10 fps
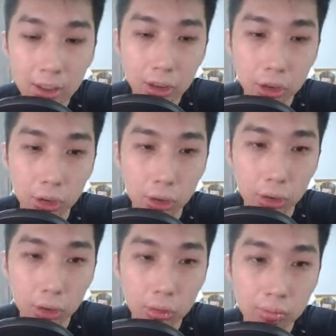
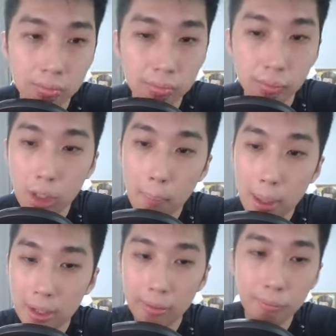So,
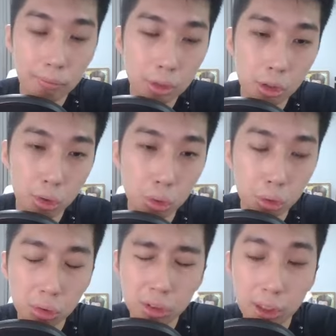but you
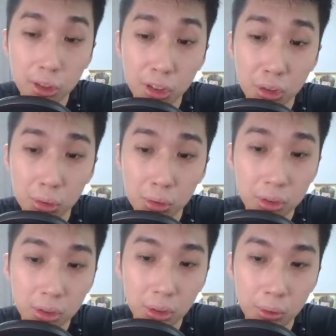do according to
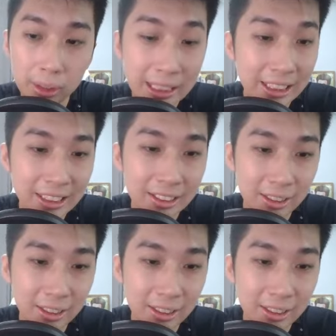your own needs,